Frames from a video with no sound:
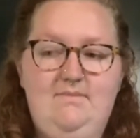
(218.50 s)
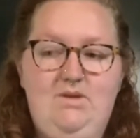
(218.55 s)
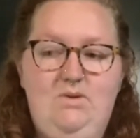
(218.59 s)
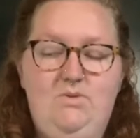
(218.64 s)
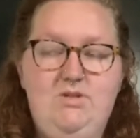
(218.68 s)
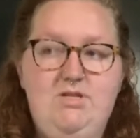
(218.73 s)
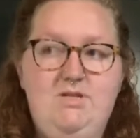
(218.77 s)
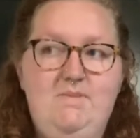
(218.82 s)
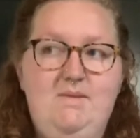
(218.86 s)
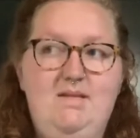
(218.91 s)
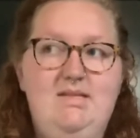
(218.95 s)

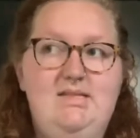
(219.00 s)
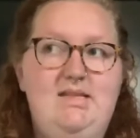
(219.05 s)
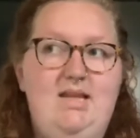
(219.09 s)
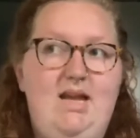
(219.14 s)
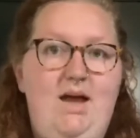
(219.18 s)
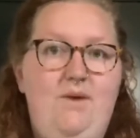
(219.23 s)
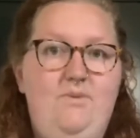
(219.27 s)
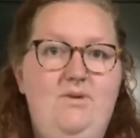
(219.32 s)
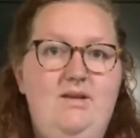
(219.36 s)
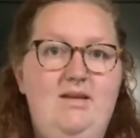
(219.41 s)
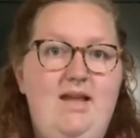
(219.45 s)
which means that
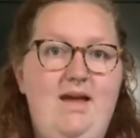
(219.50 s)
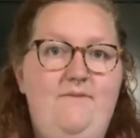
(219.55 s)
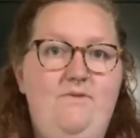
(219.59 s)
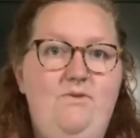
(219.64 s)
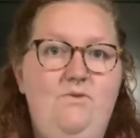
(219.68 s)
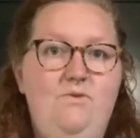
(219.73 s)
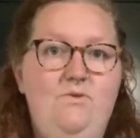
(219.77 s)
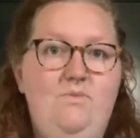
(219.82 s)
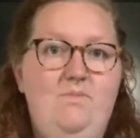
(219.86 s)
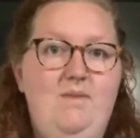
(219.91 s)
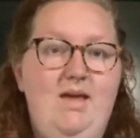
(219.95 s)
I wouldn't have a
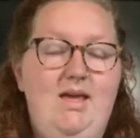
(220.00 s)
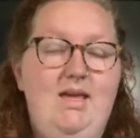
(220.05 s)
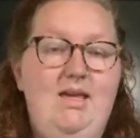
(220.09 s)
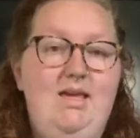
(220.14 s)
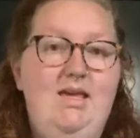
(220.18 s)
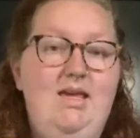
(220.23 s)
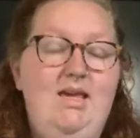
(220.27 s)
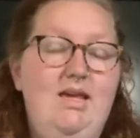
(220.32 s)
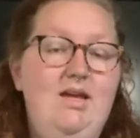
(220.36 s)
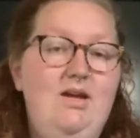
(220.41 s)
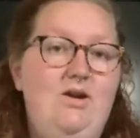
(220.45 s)
roommate
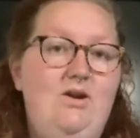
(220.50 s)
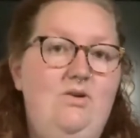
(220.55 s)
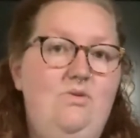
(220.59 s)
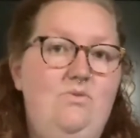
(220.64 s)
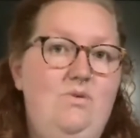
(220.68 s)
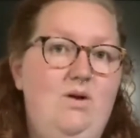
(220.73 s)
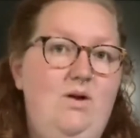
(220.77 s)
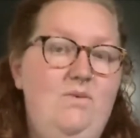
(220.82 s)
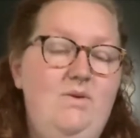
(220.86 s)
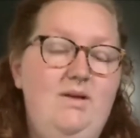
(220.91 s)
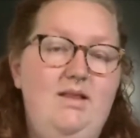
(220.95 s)
here
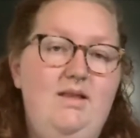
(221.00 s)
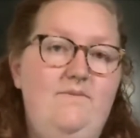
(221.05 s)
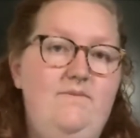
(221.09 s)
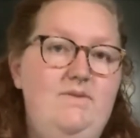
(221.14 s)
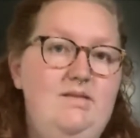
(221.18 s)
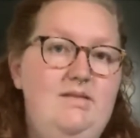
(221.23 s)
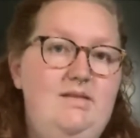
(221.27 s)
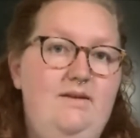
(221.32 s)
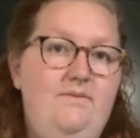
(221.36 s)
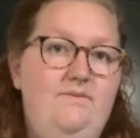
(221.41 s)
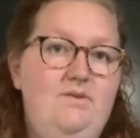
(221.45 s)
where we live
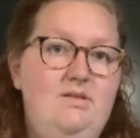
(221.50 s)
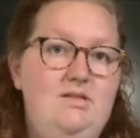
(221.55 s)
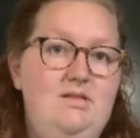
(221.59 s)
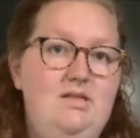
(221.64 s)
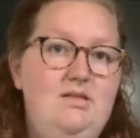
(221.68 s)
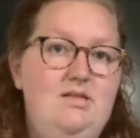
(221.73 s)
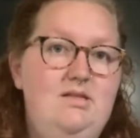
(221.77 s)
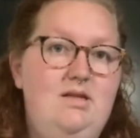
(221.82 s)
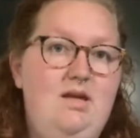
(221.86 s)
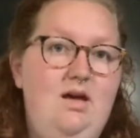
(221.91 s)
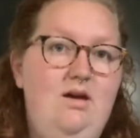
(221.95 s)
in San
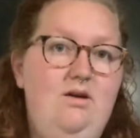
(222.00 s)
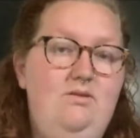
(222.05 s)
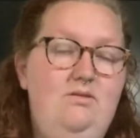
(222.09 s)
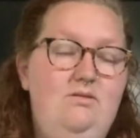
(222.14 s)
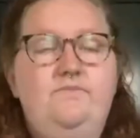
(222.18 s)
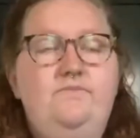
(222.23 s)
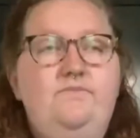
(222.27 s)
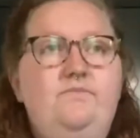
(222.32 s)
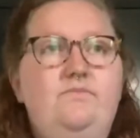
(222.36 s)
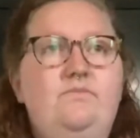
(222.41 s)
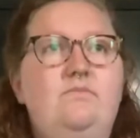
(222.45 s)
Francisco.
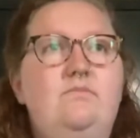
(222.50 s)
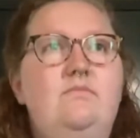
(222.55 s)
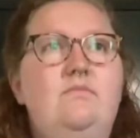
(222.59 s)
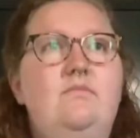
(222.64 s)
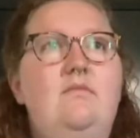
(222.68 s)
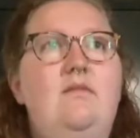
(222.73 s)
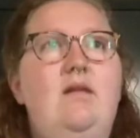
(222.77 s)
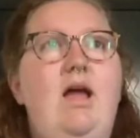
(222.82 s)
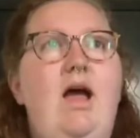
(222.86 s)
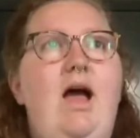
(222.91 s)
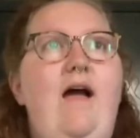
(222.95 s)

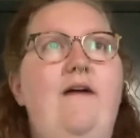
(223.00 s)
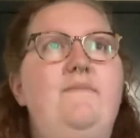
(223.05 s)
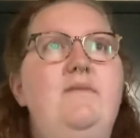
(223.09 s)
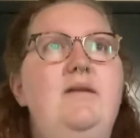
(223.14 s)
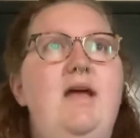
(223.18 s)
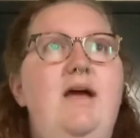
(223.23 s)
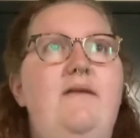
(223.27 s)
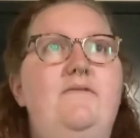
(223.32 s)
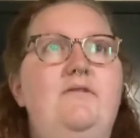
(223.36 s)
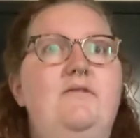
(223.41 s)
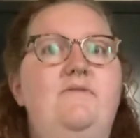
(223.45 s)
I've been
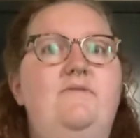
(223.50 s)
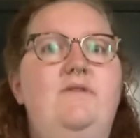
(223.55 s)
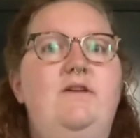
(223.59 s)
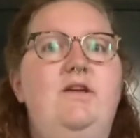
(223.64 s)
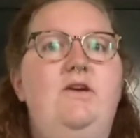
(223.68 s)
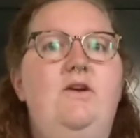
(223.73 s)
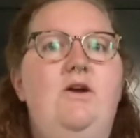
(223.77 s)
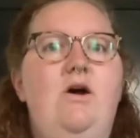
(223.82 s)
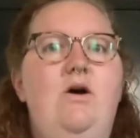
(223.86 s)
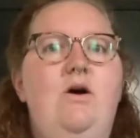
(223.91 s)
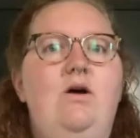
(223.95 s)
having to
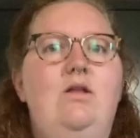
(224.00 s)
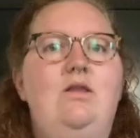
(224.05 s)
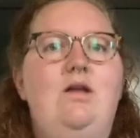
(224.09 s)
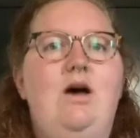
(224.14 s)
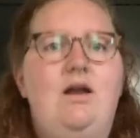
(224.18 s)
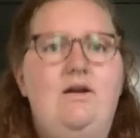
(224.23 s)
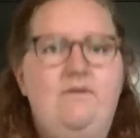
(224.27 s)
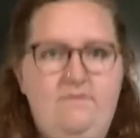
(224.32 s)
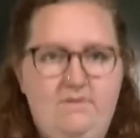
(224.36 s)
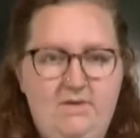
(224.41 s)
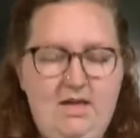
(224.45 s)
figure out a
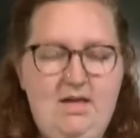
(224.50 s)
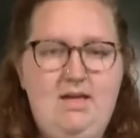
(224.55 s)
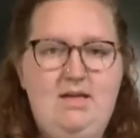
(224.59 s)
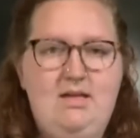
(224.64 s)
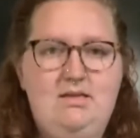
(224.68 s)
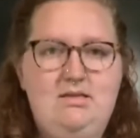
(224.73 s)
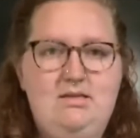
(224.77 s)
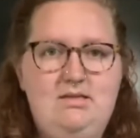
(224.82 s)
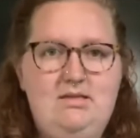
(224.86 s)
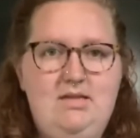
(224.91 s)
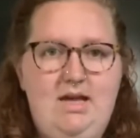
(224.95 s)
lot of
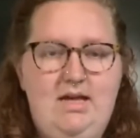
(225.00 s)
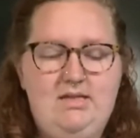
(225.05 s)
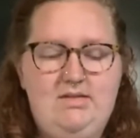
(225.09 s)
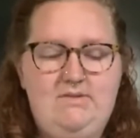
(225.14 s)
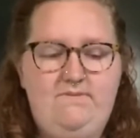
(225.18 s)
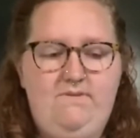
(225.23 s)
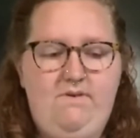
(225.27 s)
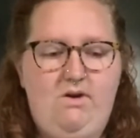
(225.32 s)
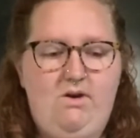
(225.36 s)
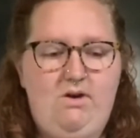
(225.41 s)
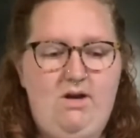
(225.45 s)
things as
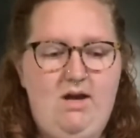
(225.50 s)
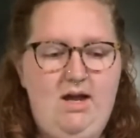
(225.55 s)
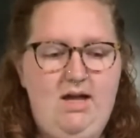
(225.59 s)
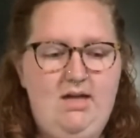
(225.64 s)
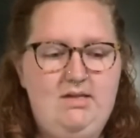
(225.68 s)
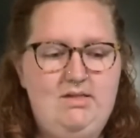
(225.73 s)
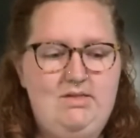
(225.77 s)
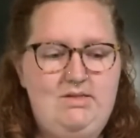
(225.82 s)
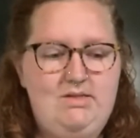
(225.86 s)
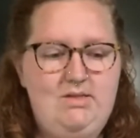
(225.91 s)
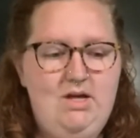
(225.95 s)
far
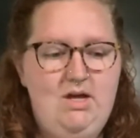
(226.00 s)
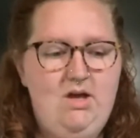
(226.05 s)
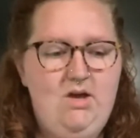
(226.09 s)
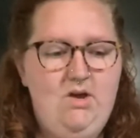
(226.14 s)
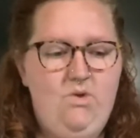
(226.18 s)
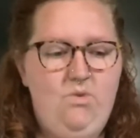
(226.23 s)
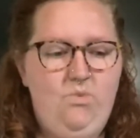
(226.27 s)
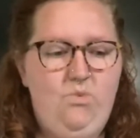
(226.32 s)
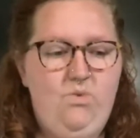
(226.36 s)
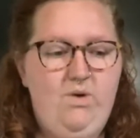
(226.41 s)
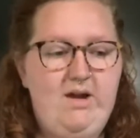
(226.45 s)
as
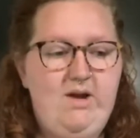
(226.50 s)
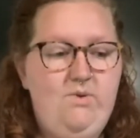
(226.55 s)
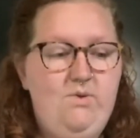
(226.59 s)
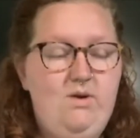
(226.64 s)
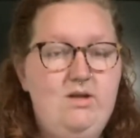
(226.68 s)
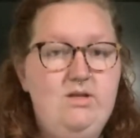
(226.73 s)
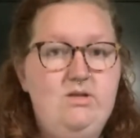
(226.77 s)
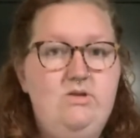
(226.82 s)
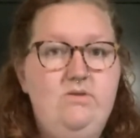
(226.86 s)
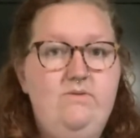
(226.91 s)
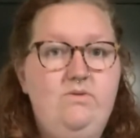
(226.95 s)
what I want
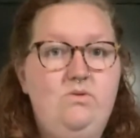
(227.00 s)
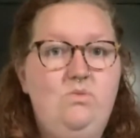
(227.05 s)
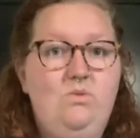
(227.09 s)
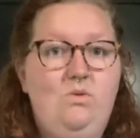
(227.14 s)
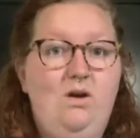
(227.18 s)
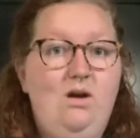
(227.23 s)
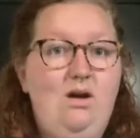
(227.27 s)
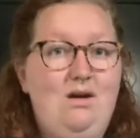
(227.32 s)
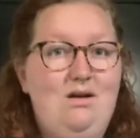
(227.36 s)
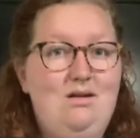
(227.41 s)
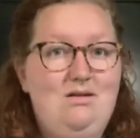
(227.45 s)
to do for
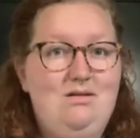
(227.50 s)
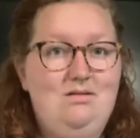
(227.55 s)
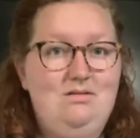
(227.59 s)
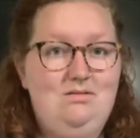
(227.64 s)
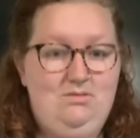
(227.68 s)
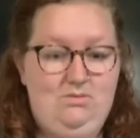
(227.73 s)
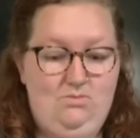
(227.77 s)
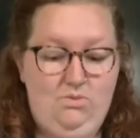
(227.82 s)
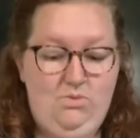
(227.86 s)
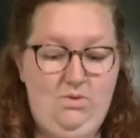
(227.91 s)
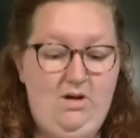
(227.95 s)
work,
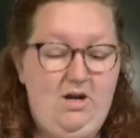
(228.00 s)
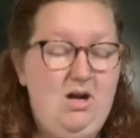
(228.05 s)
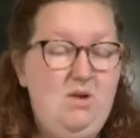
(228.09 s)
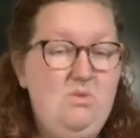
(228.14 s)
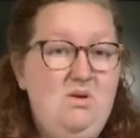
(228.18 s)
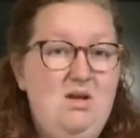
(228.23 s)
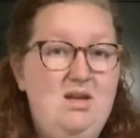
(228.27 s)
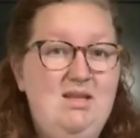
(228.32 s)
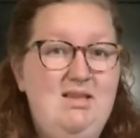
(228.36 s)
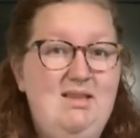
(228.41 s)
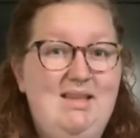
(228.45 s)
where I
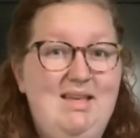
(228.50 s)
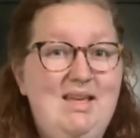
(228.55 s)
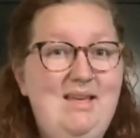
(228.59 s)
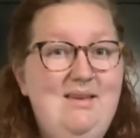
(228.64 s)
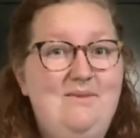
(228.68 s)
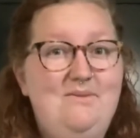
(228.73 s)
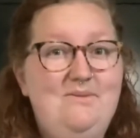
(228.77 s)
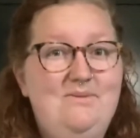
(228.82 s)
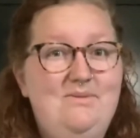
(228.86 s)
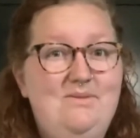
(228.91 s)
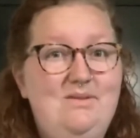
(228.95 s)
want to
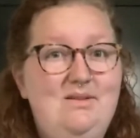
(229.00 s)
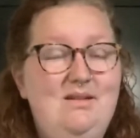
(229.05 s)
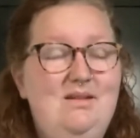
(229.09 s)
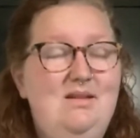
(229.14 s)
live.